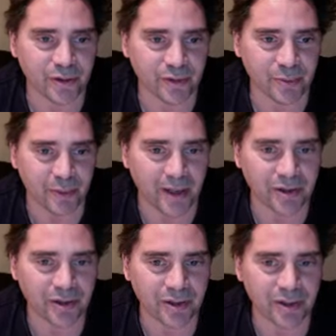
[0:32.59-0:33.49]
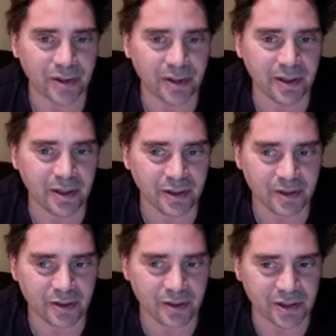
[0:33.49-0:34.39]
it for mastering.
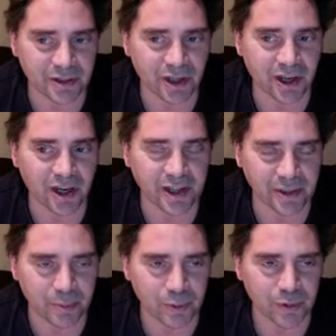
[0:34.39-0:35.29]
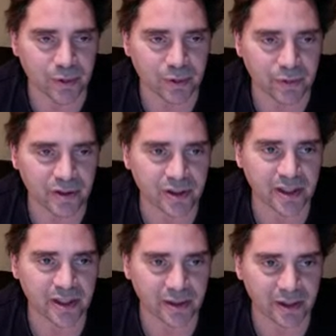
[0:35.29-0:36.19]
It's tiny moves,
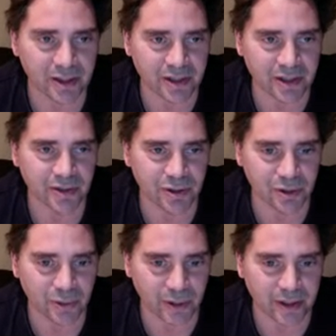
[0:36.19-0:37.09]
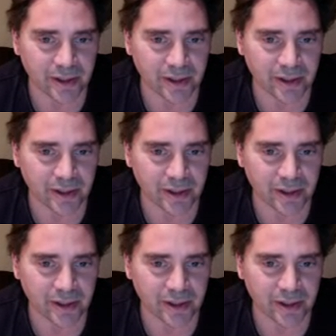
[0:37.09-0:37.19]
and you listen to it,